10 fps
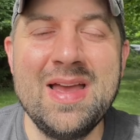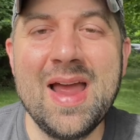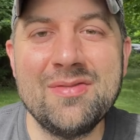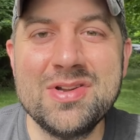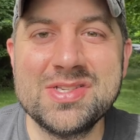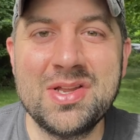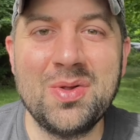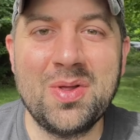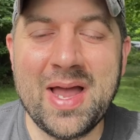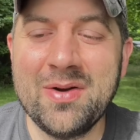every
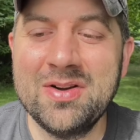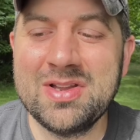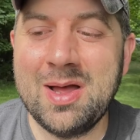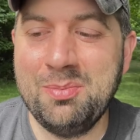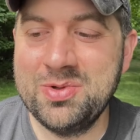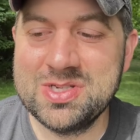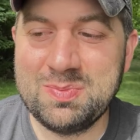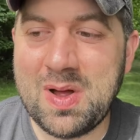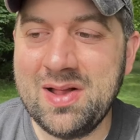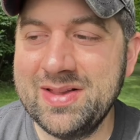single countertop was
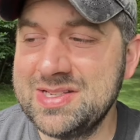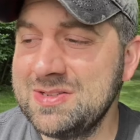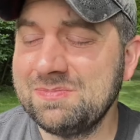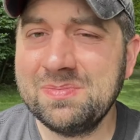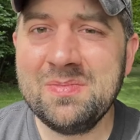spotless